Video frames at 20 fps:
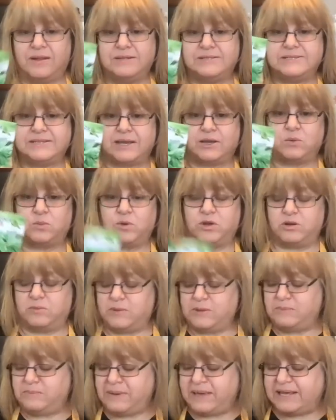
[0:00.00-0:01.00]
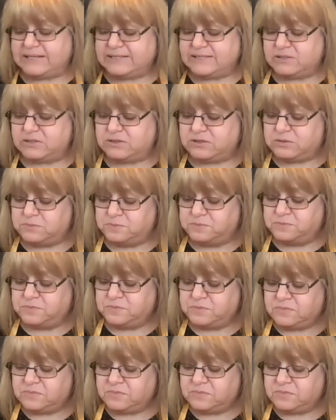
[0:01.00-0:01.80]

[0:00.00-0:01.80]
the second one will be basil,